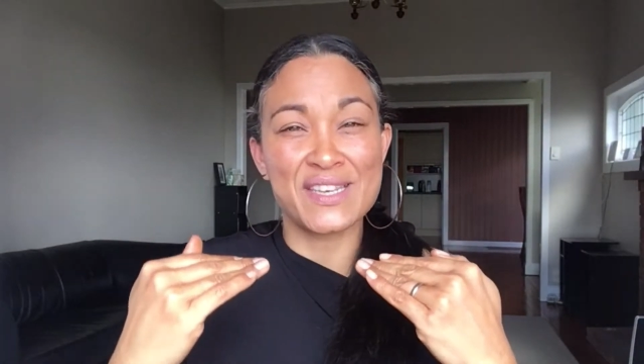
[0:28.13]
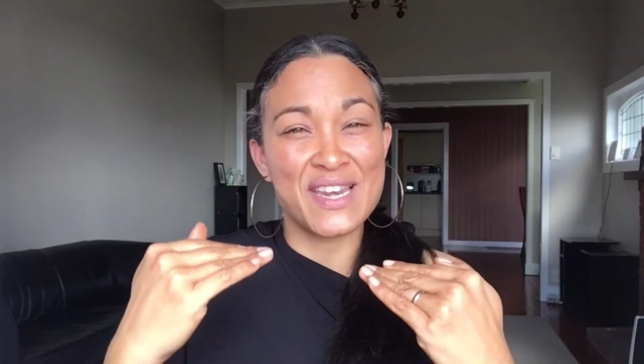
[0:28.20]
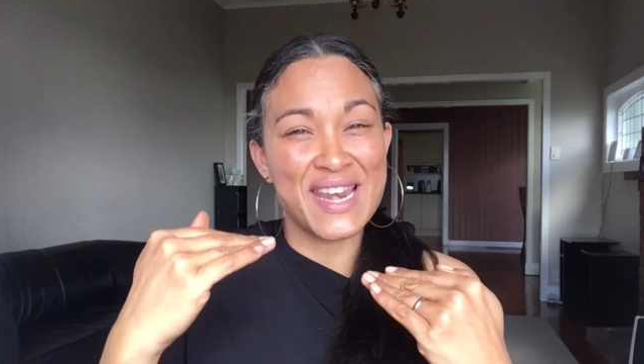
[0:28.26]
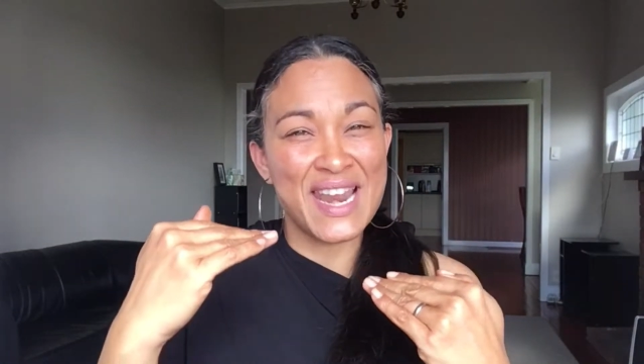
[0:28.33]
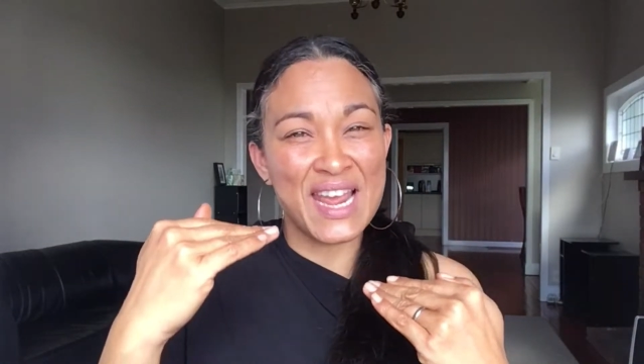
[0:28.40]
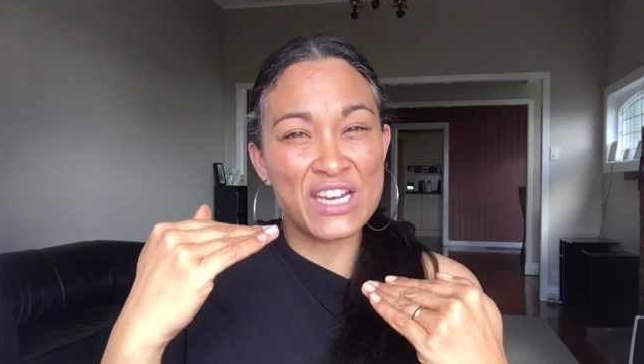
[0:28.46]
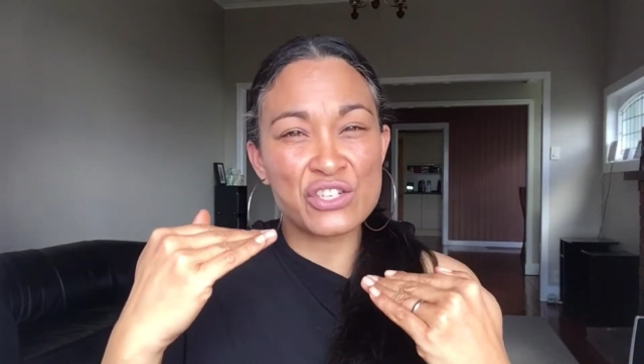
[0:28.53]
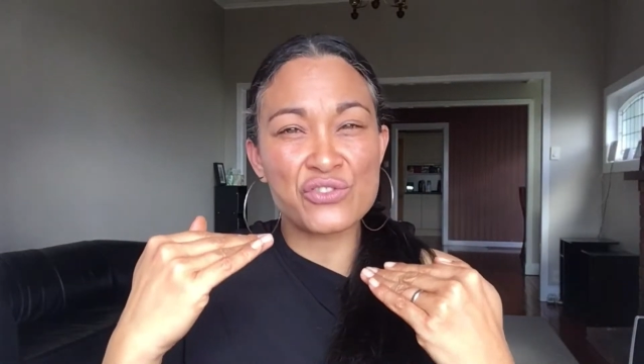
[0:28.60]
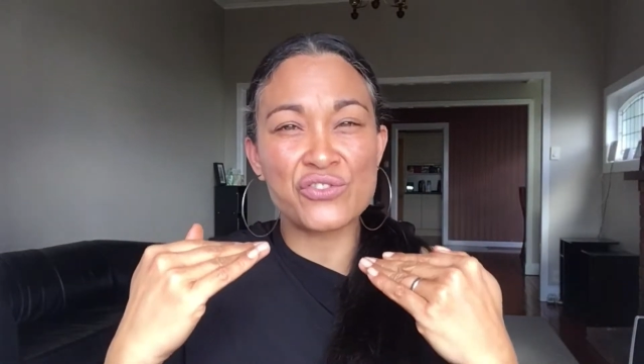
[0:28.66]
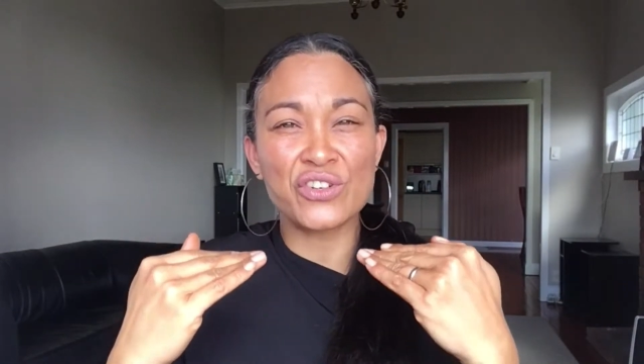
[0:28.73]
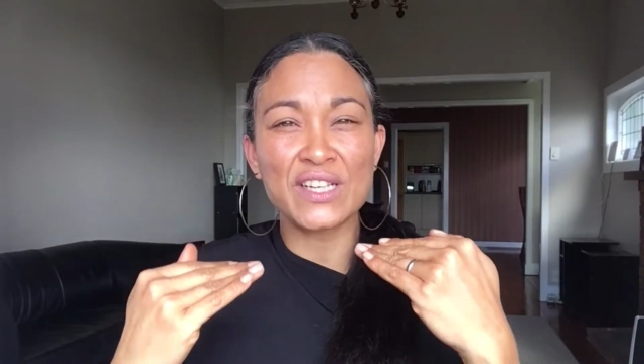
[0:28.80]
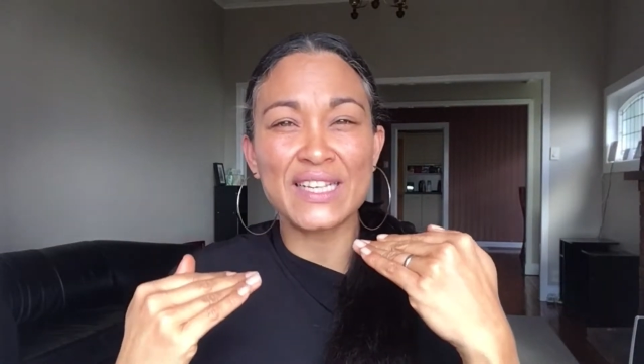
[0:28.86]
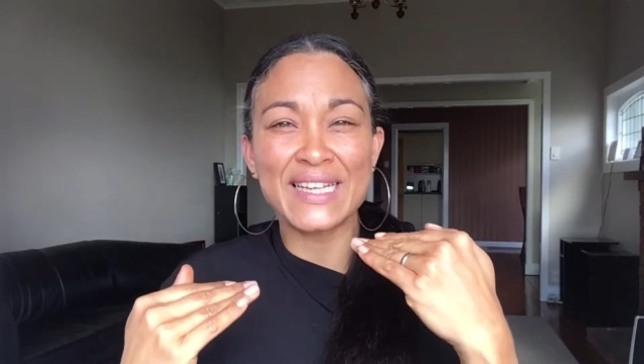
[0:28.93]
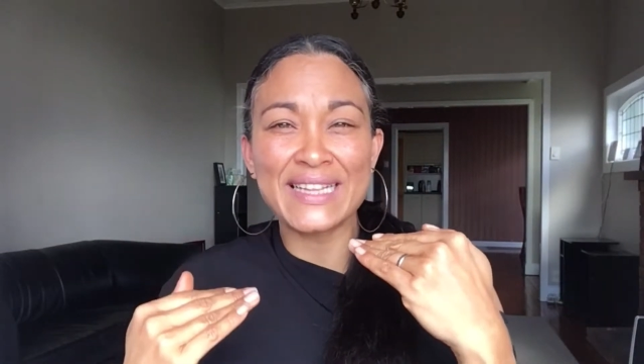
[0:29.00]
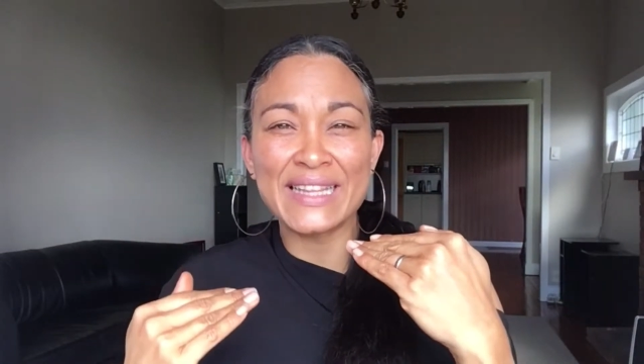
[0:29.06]

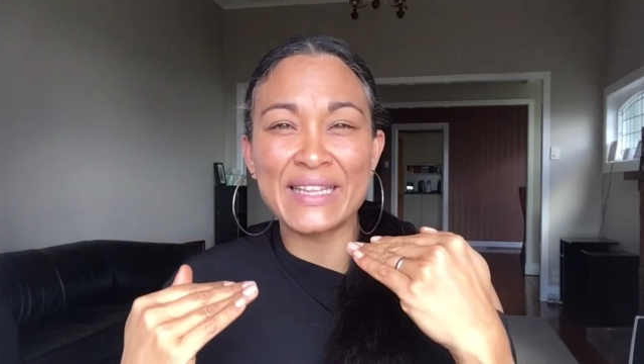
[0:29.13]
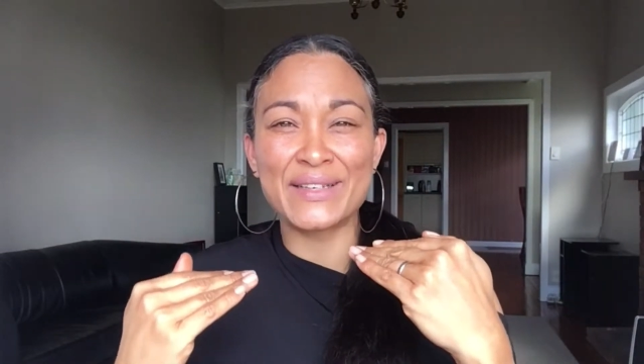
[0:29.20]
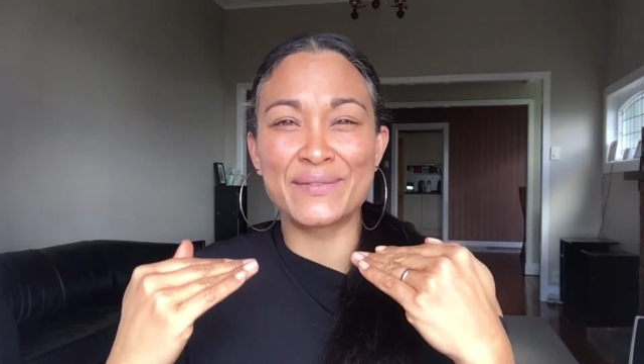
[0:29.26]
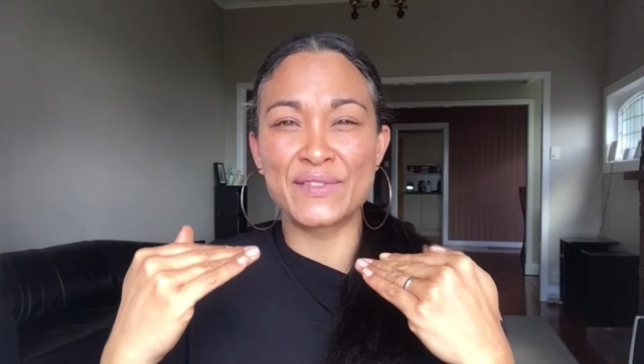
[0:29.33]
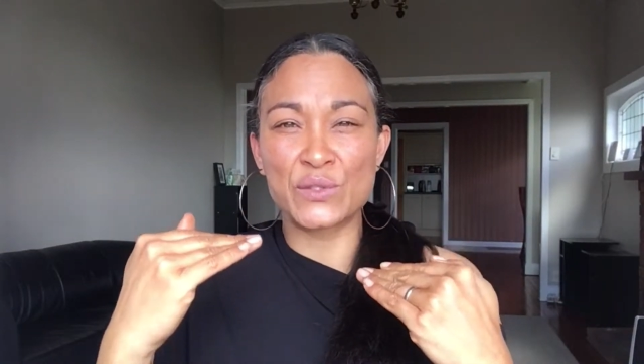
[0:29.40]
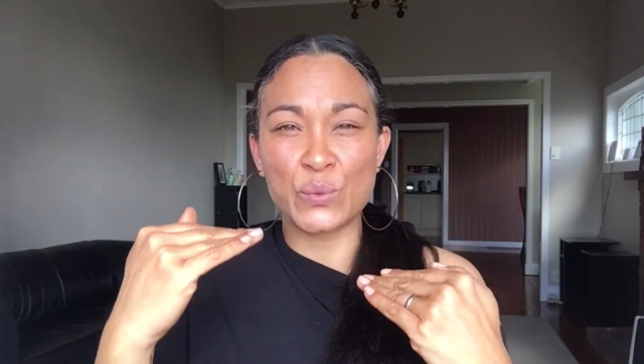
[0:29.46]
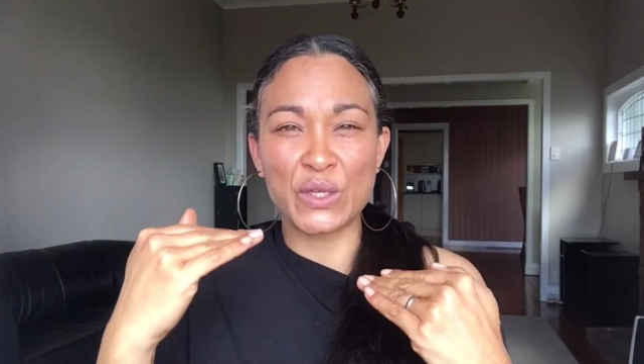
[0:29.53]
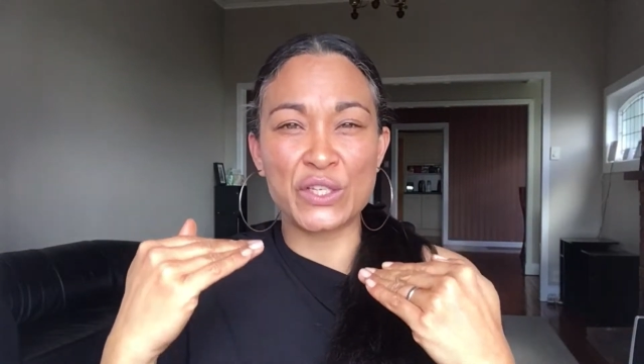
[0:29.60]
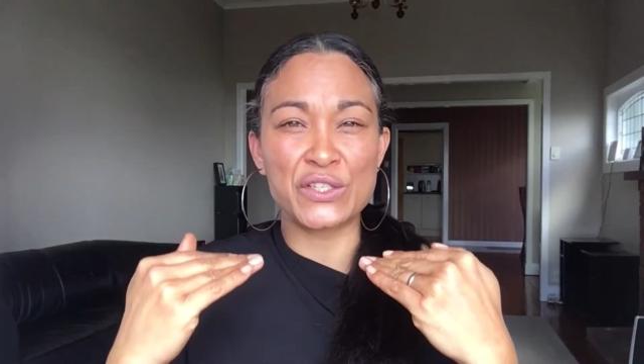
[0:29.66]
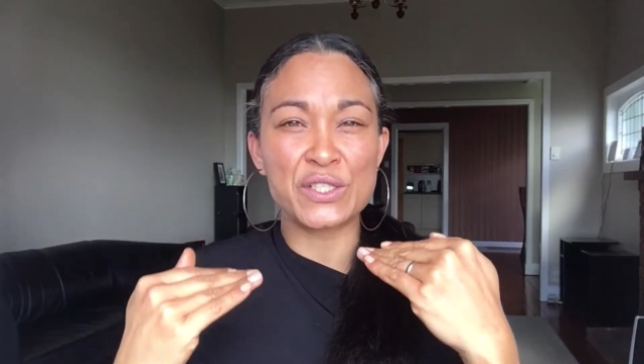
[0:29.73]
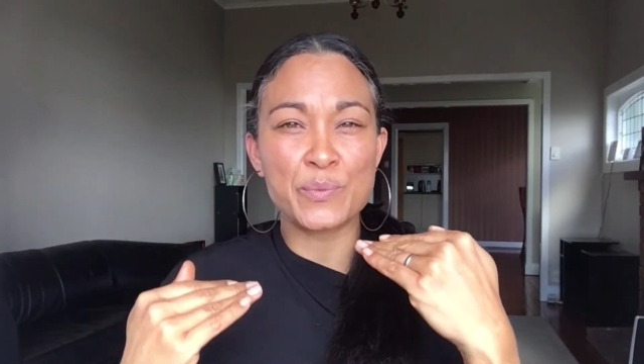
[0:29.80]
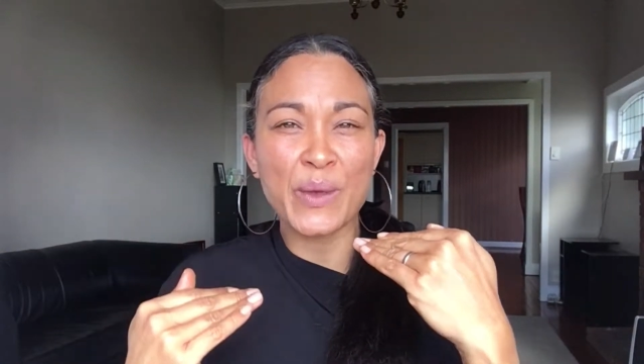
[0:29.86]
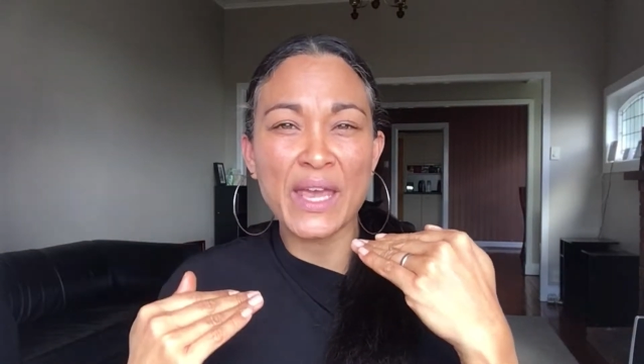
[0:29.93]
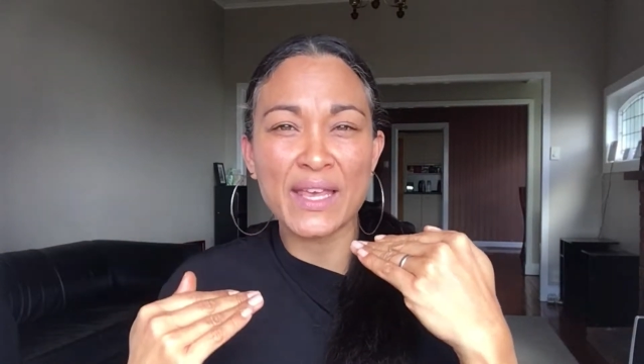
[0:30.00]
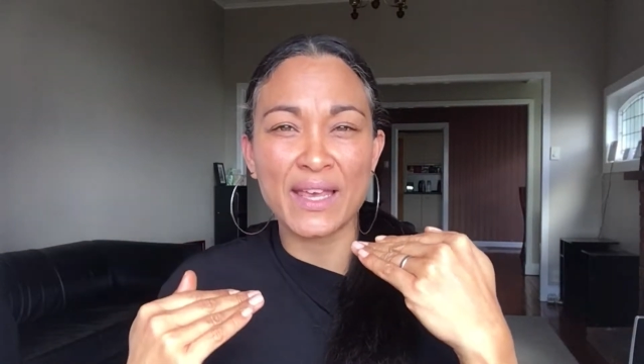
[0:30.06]
naturally lives when you're
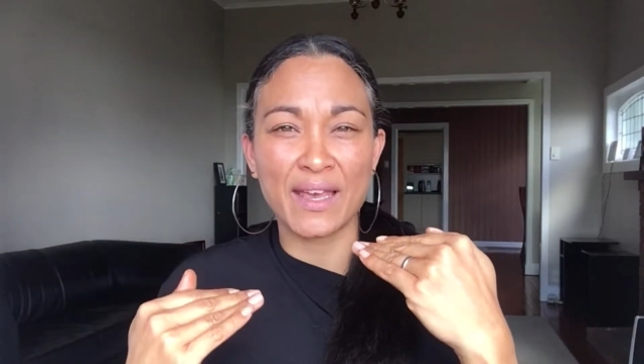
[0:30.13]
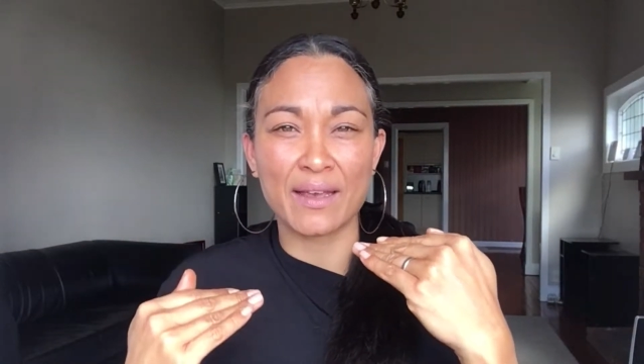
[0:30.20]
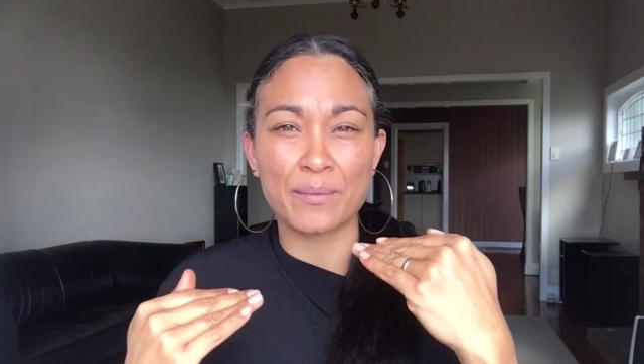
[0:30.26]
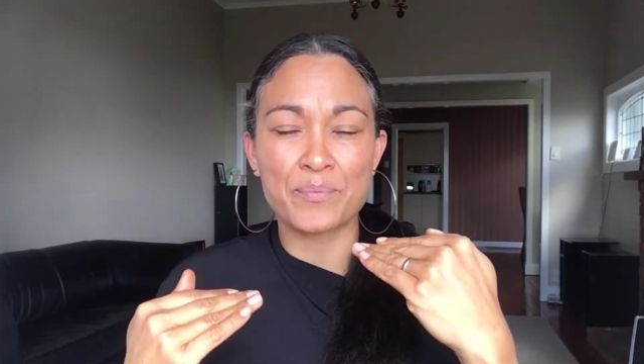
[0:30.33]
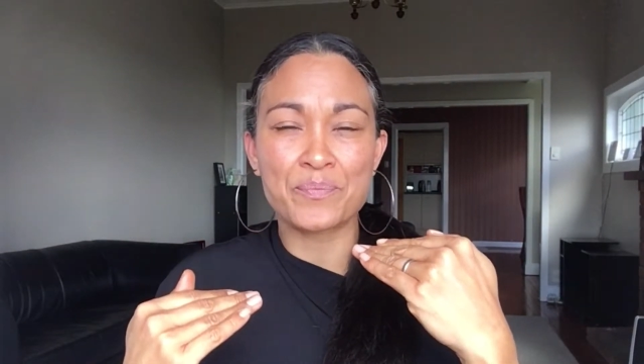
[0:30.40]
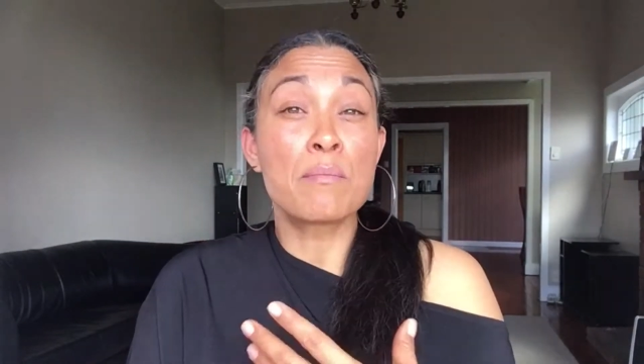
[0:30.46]
speaking.